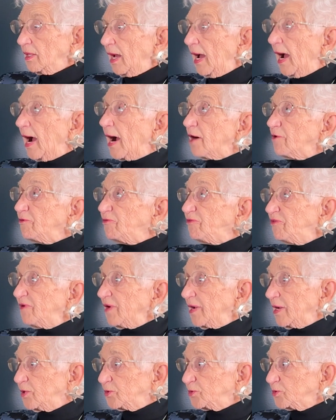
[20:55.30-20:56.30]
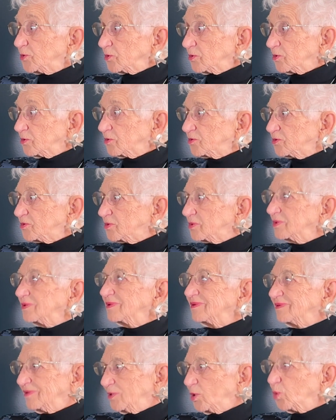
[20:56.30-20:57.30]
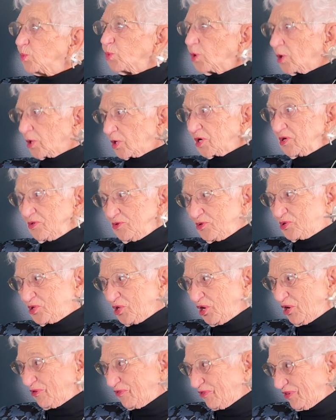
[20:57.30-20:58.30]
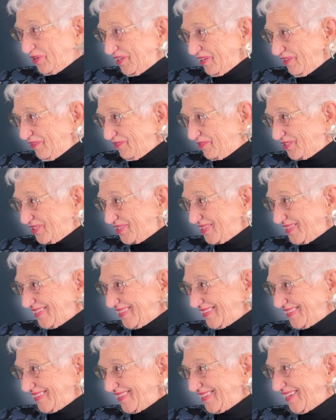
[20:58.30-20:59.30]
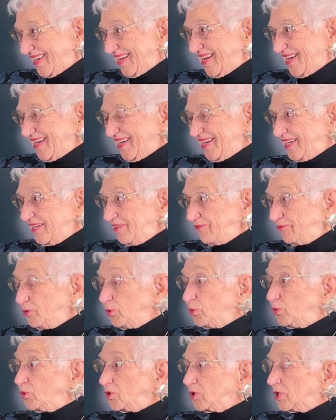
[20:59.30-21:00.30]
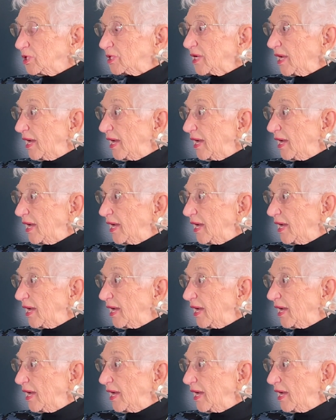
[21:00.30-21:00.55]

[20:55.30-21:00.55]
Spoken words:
Our founders were conservatives. If you look